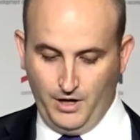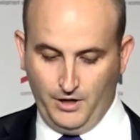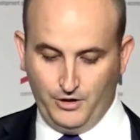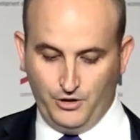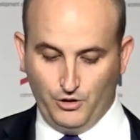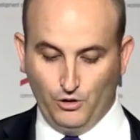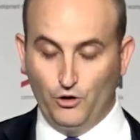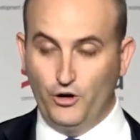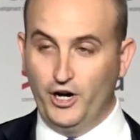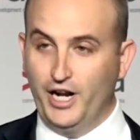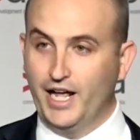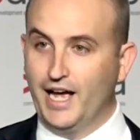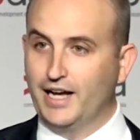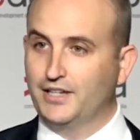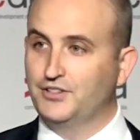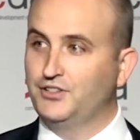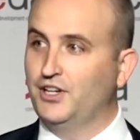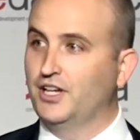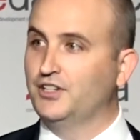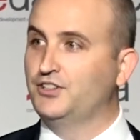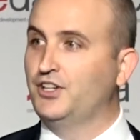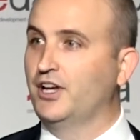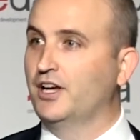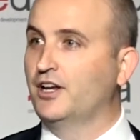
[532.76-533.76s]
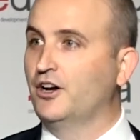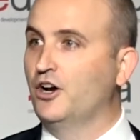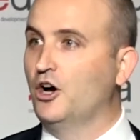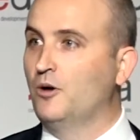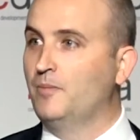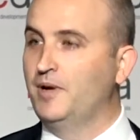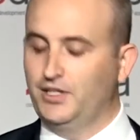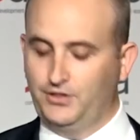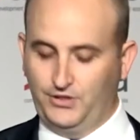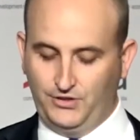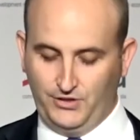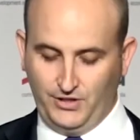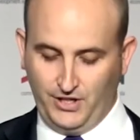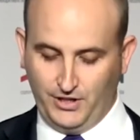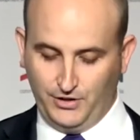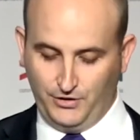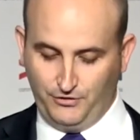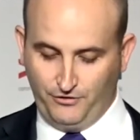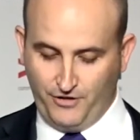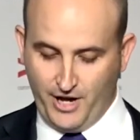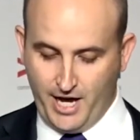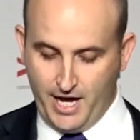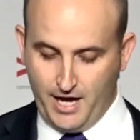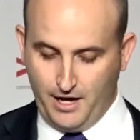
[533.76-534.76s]
Deloitte Access Economics has
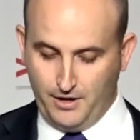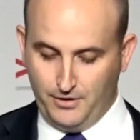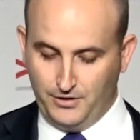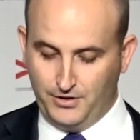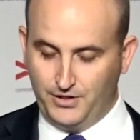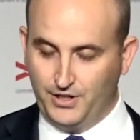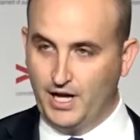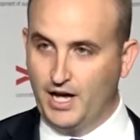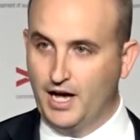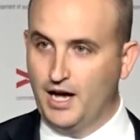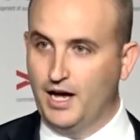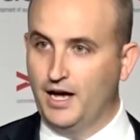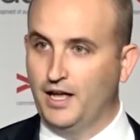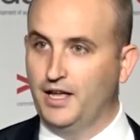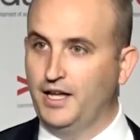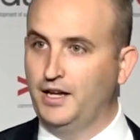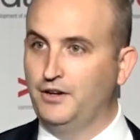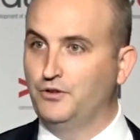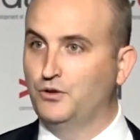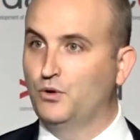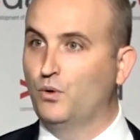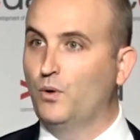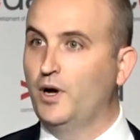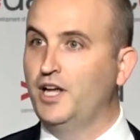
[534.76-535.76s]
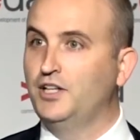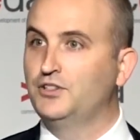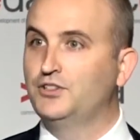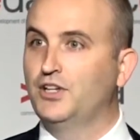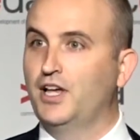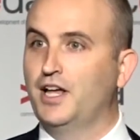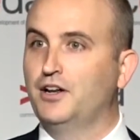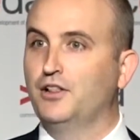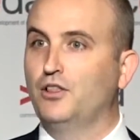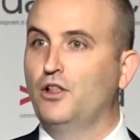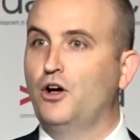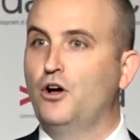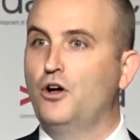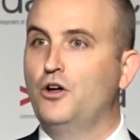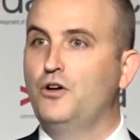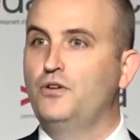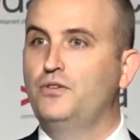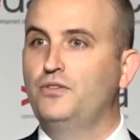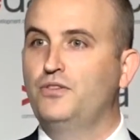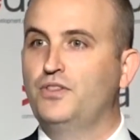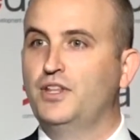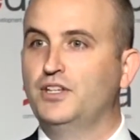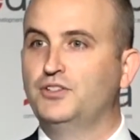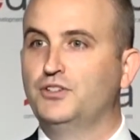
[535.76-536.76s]
found in Queensland
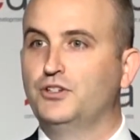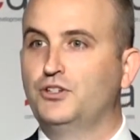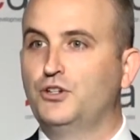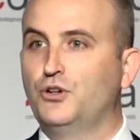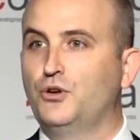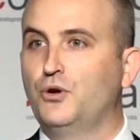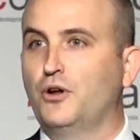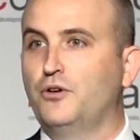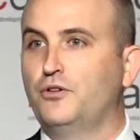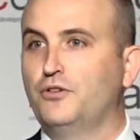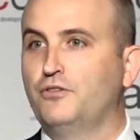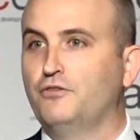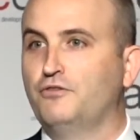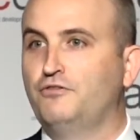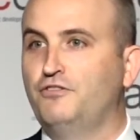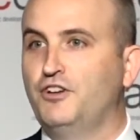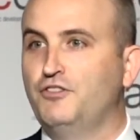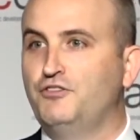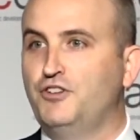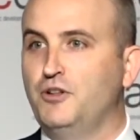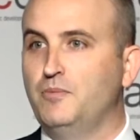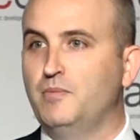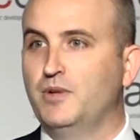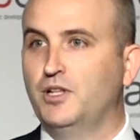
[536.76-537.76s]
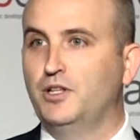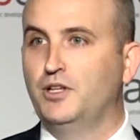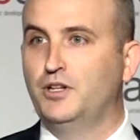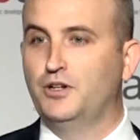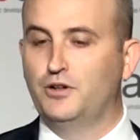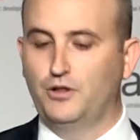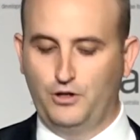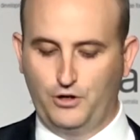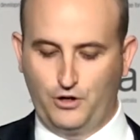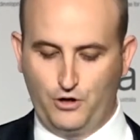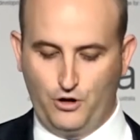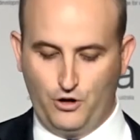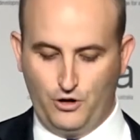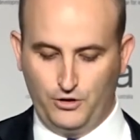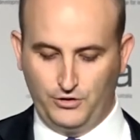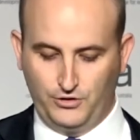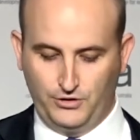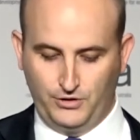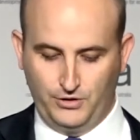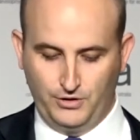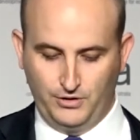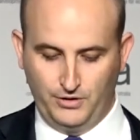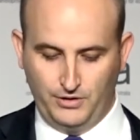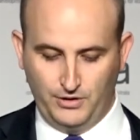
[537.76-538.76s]
alone, there's a $250 million
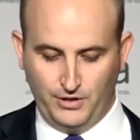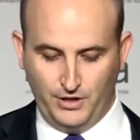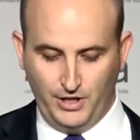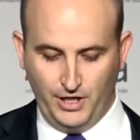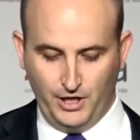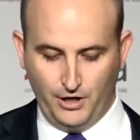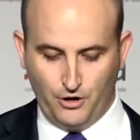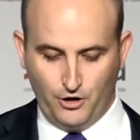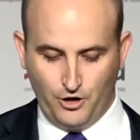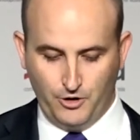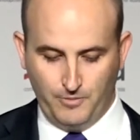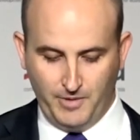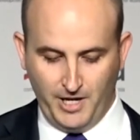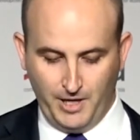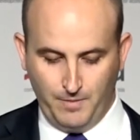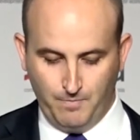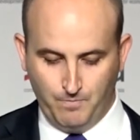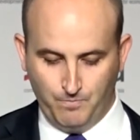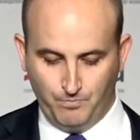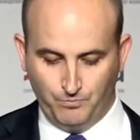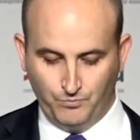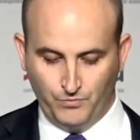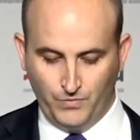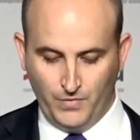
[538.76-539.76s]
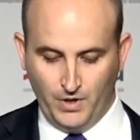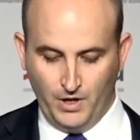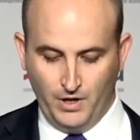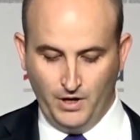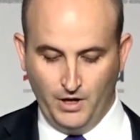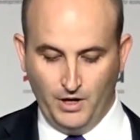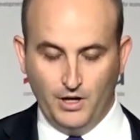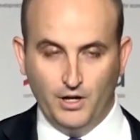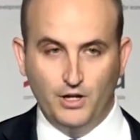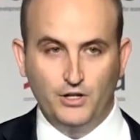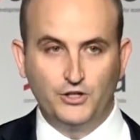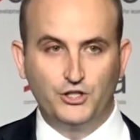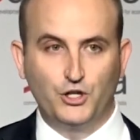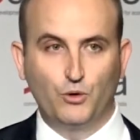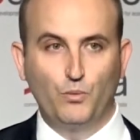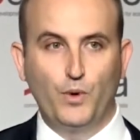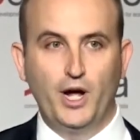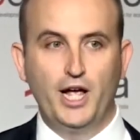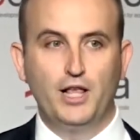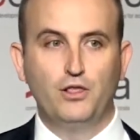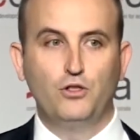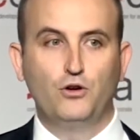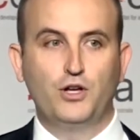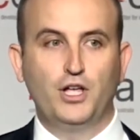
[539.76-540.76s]
cost to the economy. So
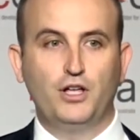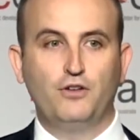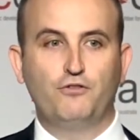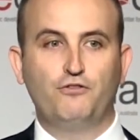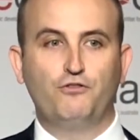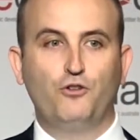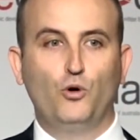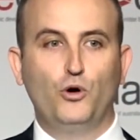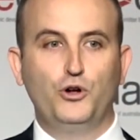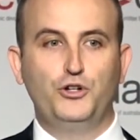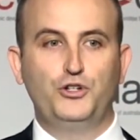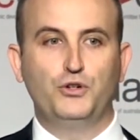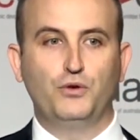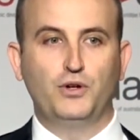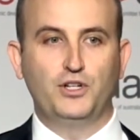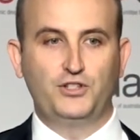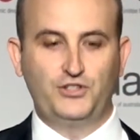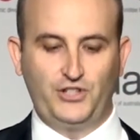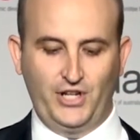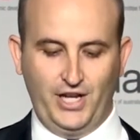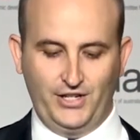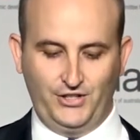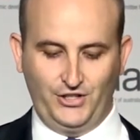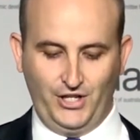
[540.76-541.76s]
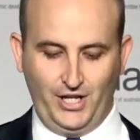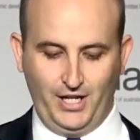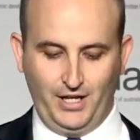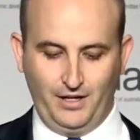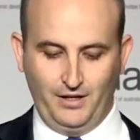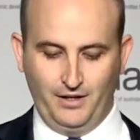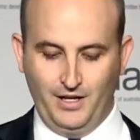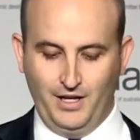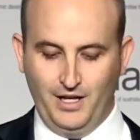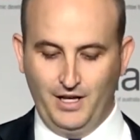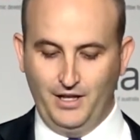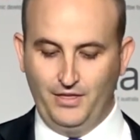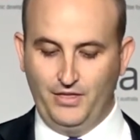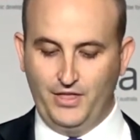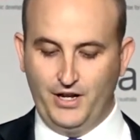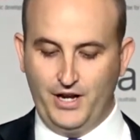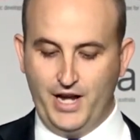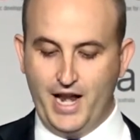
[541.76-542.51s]
we're looking forward to assessing the